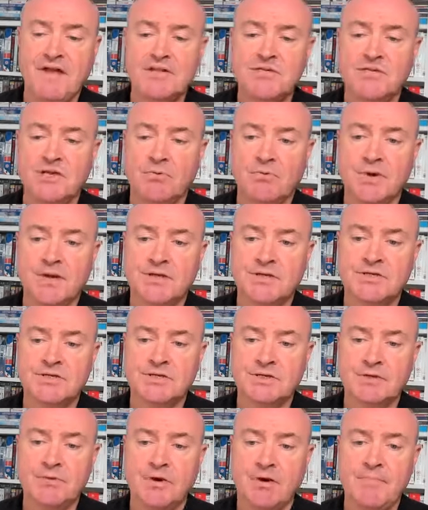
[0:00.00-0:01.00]
I went
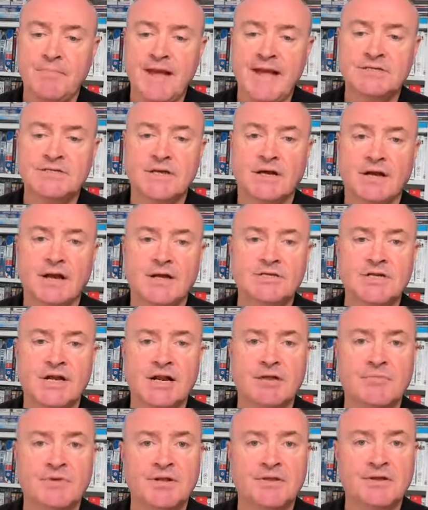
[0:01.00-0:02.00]
to, I met a
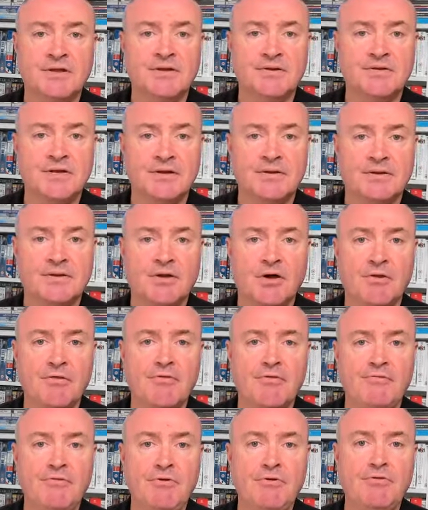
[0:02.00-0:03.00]
gentleman that had gone
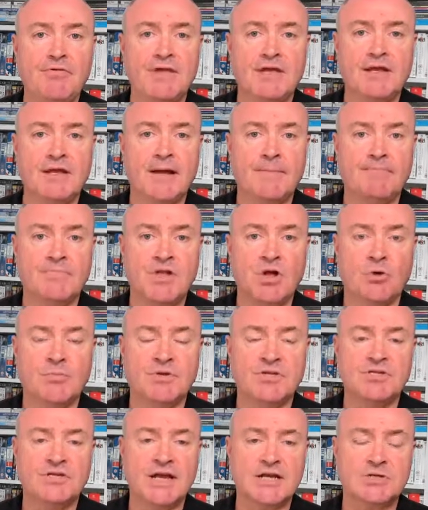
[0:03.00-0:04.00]
through the Goldman
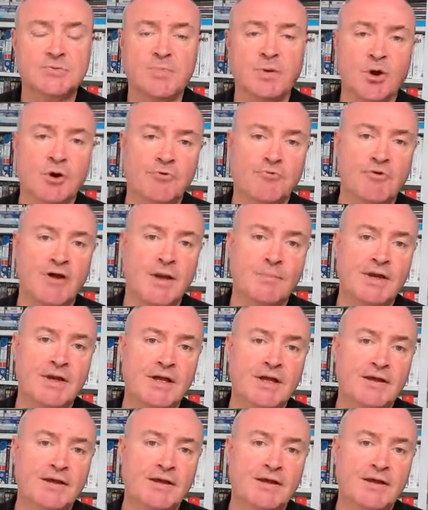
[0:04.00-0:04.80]
Sachs program,